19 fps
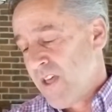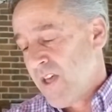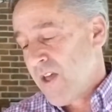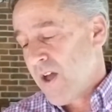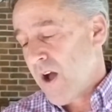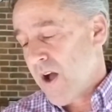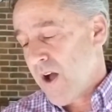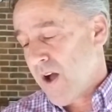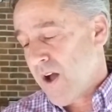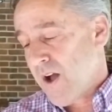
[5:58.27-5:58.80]

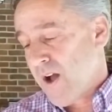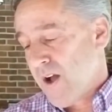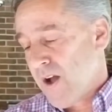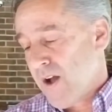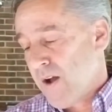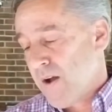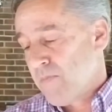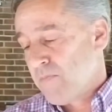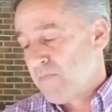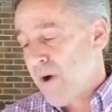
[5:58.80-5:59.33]

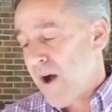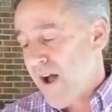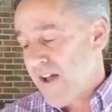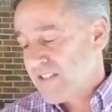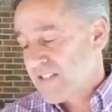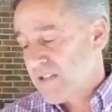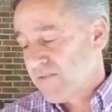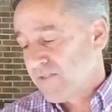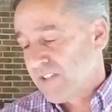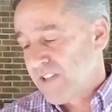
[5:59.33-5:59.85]

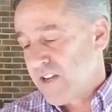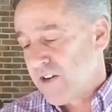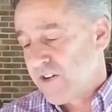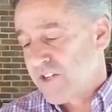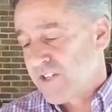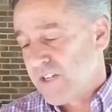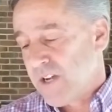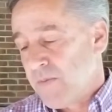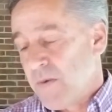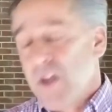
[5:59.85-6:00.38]
Positive
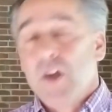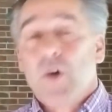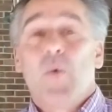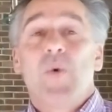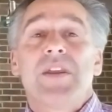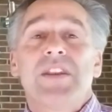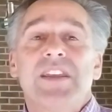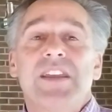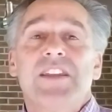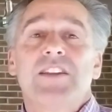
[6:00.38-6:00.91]
leadership. We
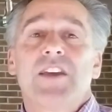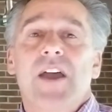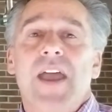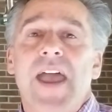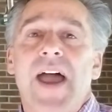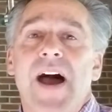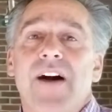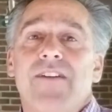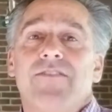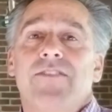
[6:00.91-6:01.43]
need to
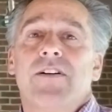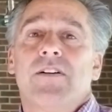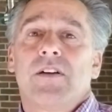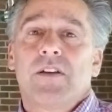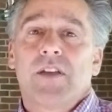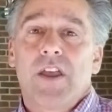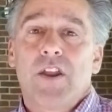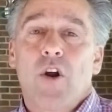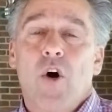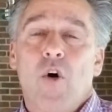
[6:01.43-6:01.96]
have
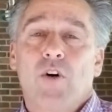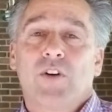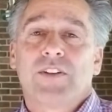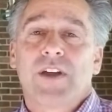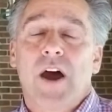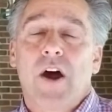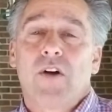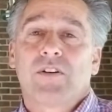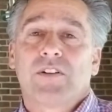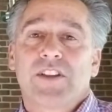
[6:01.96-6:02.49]
and hold
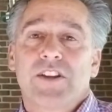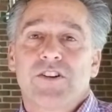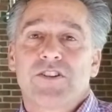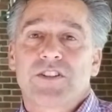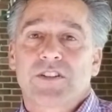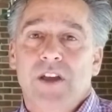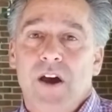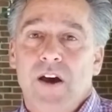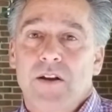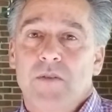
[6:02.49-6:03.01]
our leaders
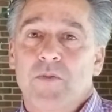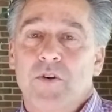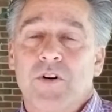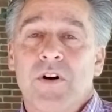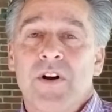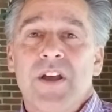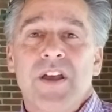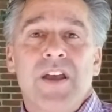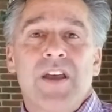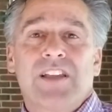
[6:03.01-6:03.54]
accountable.
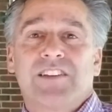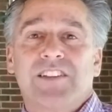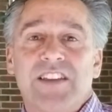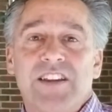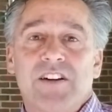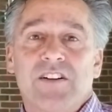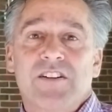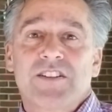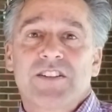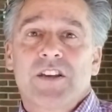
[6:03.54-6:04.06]

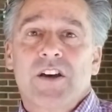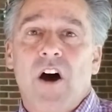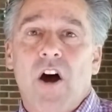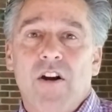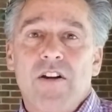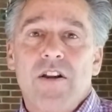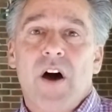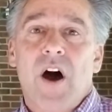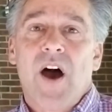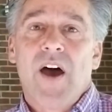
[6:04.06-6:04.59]
Leaders are
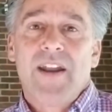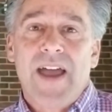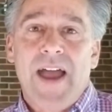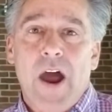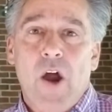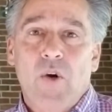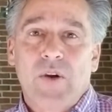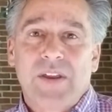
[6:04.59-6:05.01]
not our